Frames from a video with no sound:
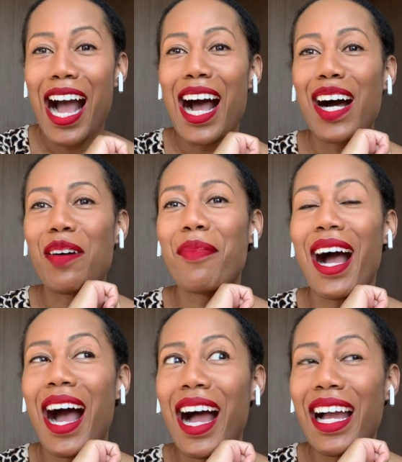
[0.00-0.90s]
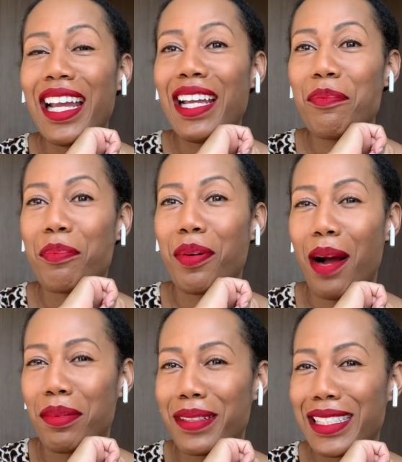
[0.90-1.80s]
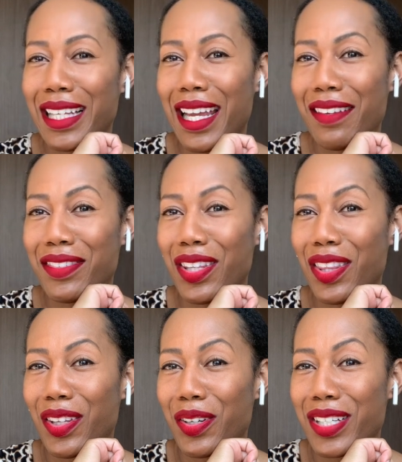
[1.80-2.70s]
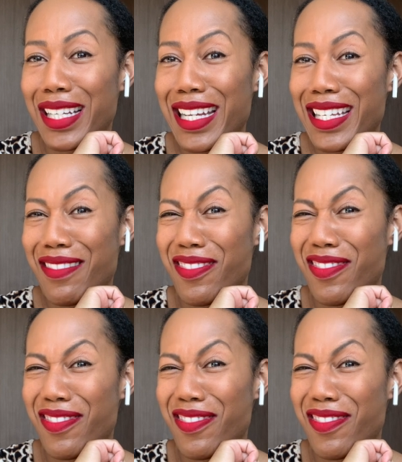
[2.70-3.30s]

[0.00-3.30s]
I probably saved 30 to